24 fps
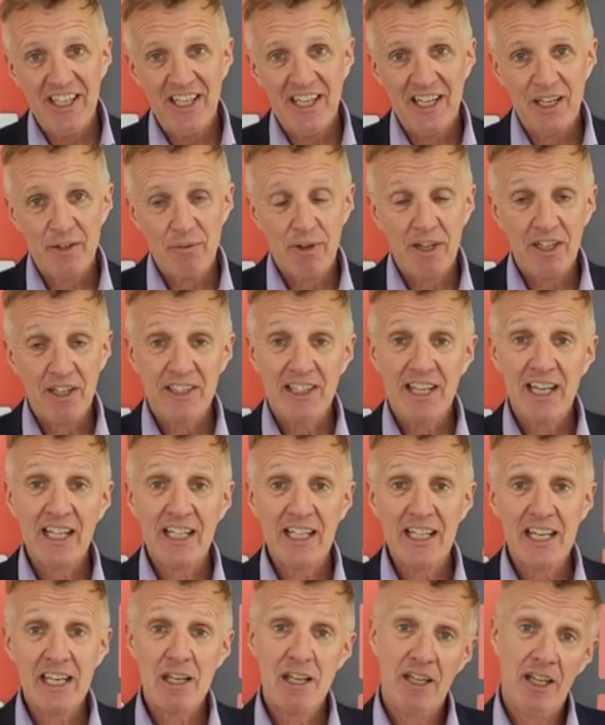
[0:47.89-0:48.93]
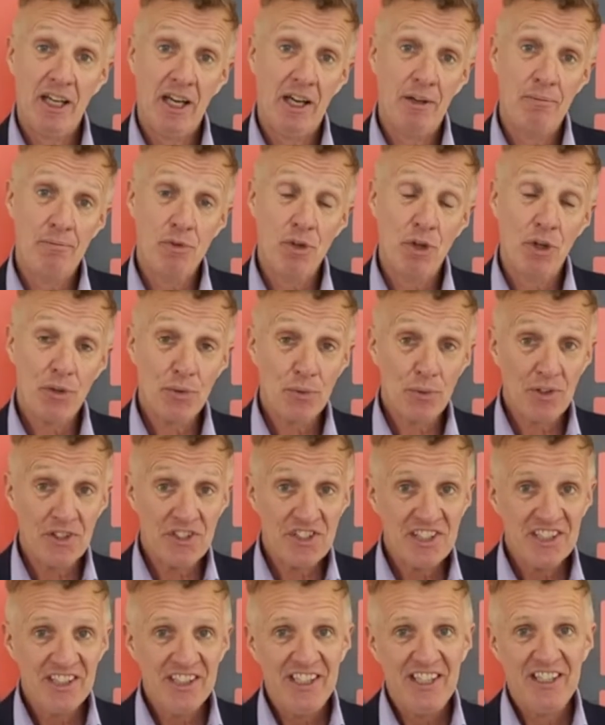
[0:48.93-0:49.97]
while Kelly
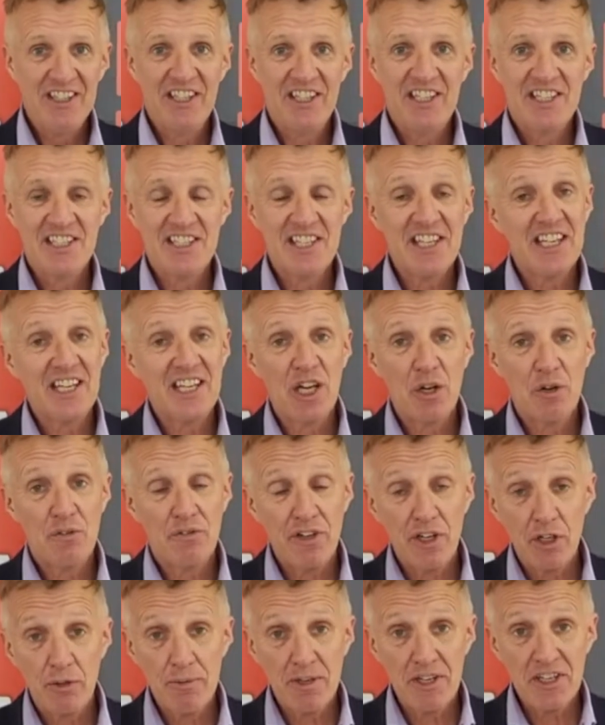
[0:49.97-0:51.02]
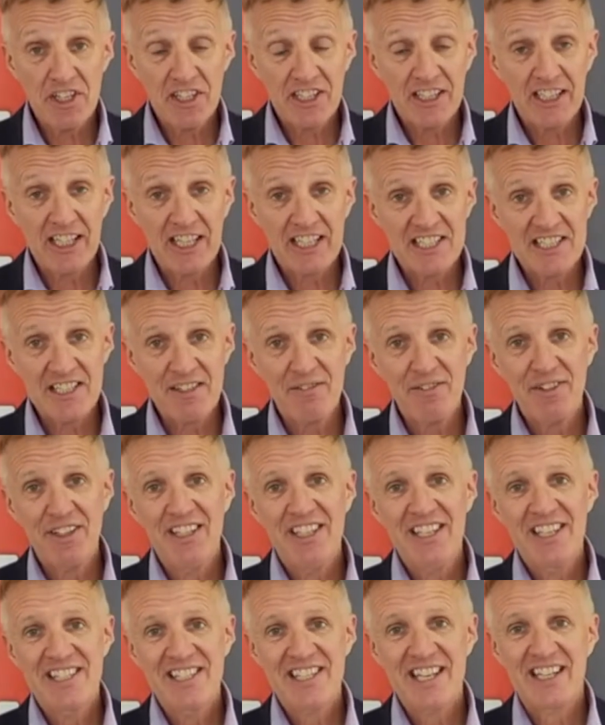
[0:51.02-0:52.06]
Northwood, the CEO of Real Media Collective,
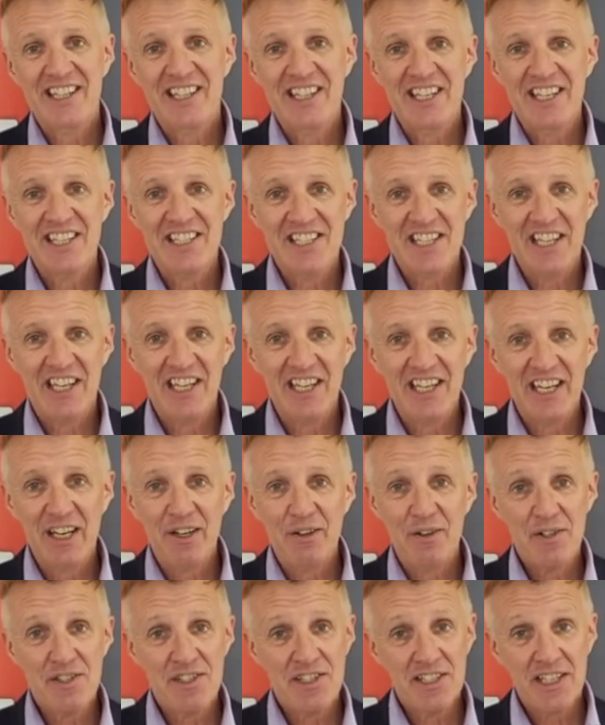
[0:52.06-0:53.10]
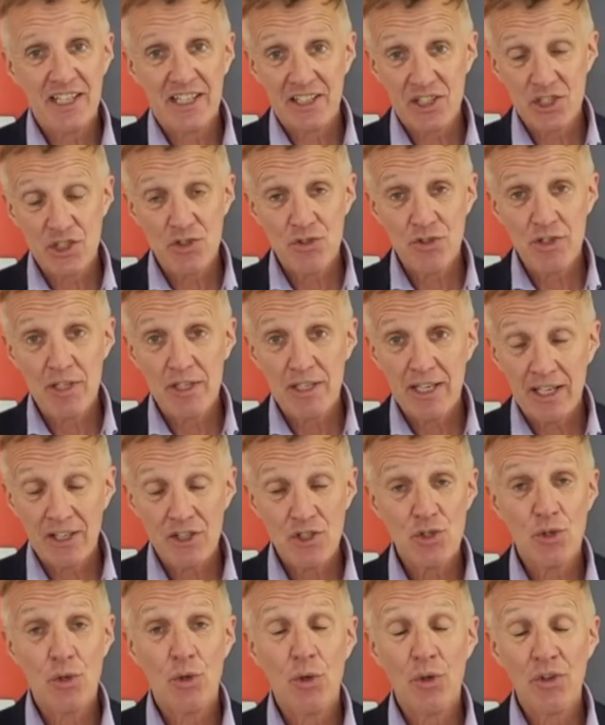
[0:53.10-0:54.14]
said that it was
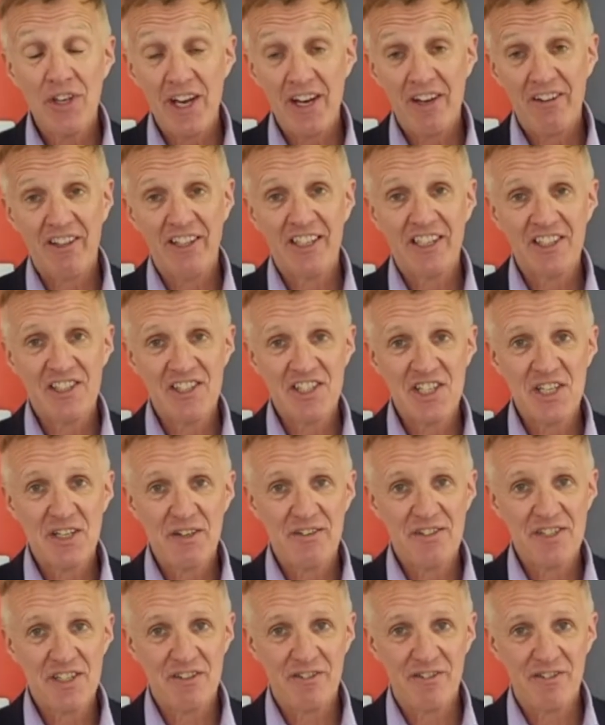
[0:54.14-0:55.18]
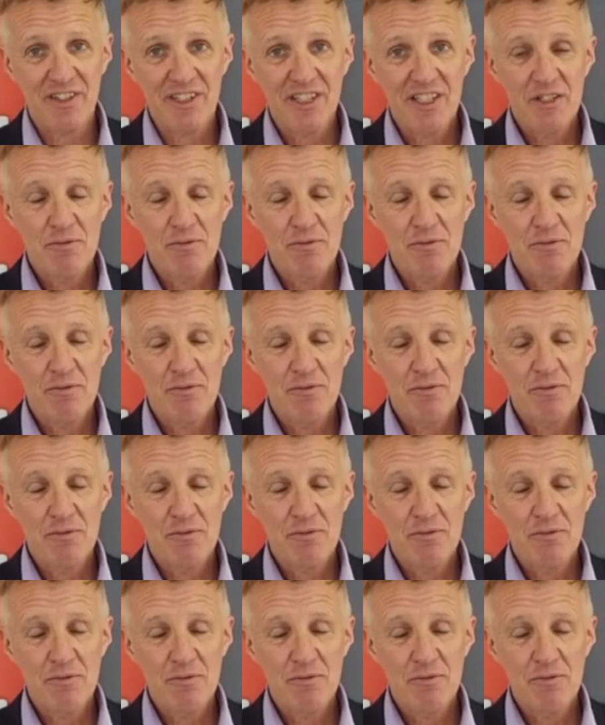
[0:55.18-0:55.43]
extraordinarily conservative.